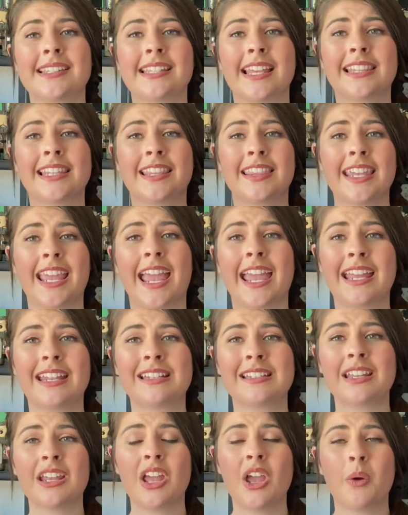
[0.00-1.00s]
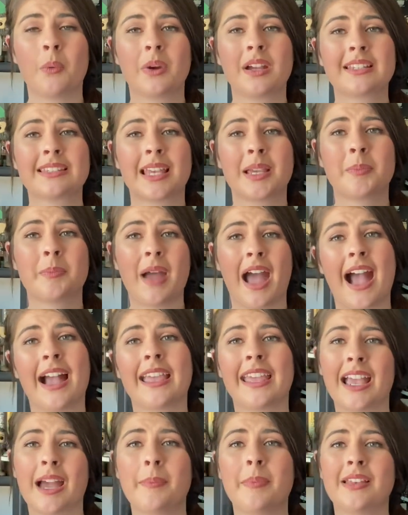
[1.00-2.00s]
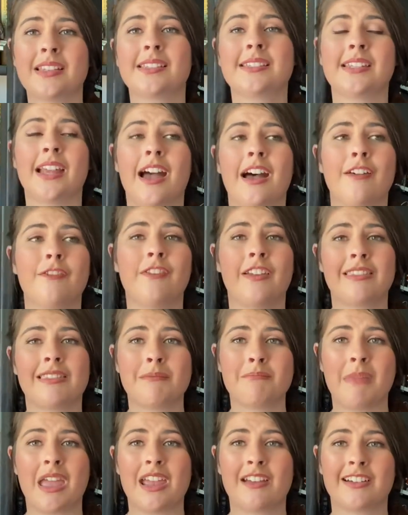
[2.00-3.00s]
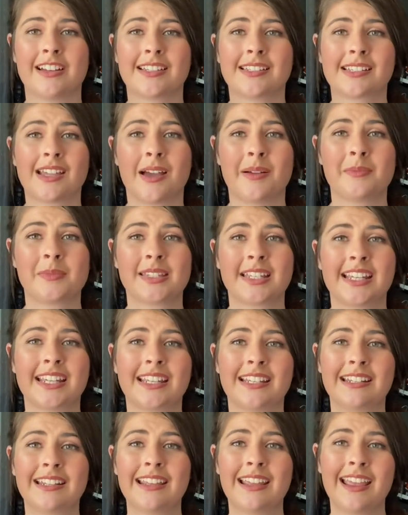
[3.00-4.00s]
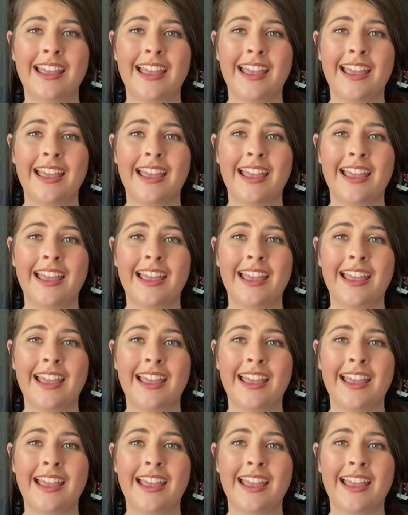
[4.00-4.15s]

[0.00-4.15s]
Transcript: And at the end where he's like packing up his stuff and the mayoress comes in